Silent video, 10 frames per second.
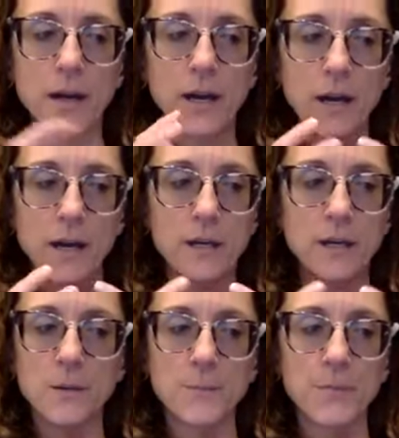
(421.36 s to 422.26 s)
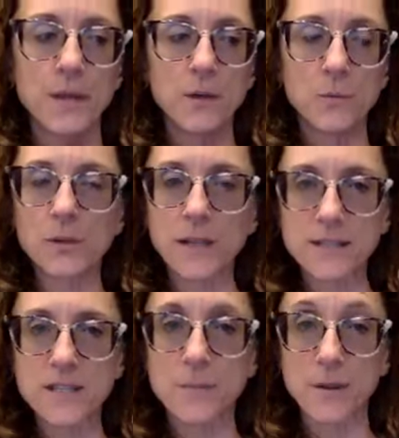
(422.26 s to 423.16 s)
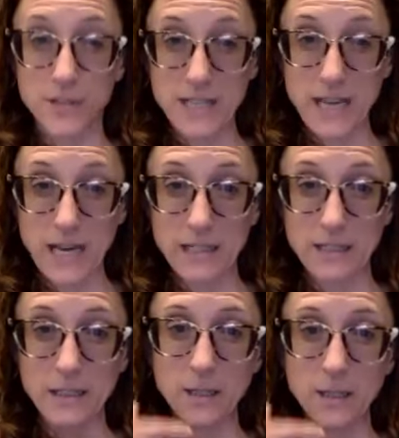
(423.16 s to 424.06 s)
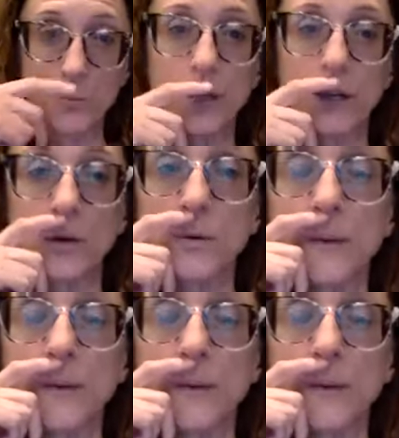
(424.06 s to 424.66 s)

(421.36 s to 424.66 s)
I will cleanse them every day when I go to